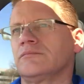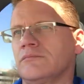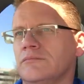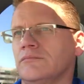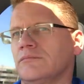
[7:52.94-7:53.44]

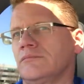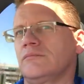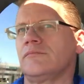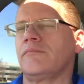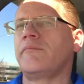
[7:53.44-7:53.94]

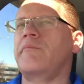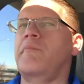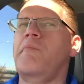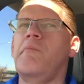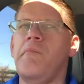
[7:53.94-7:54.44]

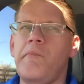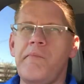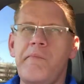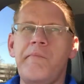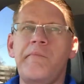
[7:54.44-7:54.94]

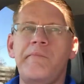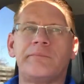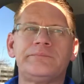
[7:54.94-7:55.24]
The person shown says nothing.